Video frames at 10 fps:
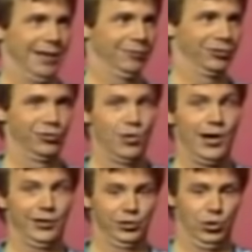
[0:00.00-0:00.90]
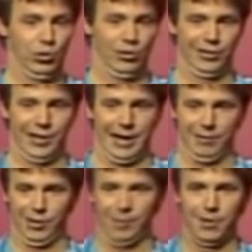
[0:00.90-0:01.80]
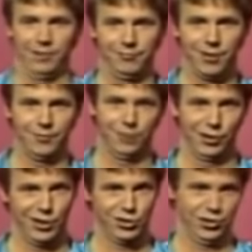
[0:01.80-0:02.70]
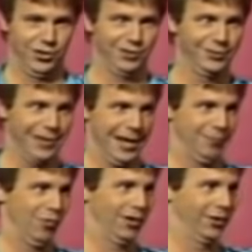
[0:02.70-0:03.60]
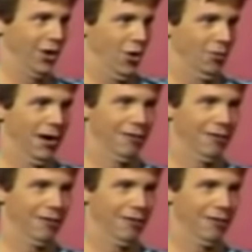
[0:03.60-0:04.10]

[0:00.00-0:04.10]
That was great, Scooter. Yeah, yeah, make fun of a legend on tape. Way to go.